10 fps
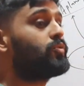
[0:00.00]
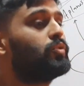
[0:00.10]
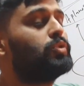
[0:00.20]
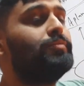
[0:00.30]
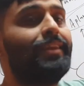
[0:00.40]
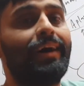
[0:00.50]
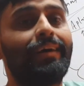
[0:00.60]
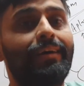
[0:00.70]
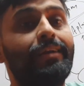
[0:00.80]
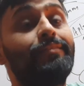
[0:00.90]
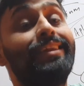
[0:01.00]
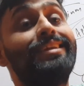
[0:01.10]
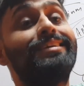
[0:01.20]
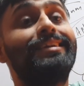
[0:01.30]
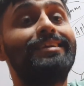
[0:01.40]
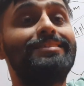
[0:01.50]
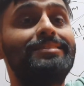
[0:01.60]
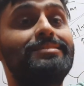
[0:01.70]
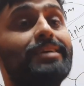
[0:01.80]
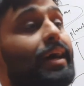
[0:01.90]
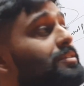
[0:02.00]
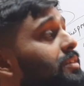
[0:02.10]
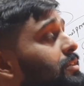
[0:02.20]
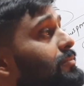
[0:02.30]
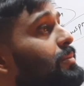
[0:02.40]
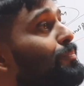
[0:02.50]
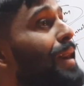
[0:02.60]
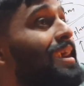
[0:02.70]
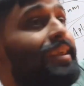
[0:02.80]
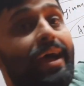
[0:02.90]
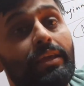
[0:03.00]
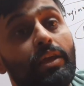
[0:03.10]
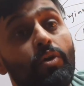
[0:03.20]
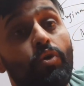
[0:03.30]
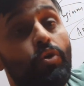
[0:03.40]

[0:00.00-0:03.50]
outgrowth will occur, it will increase in size, it will bend like a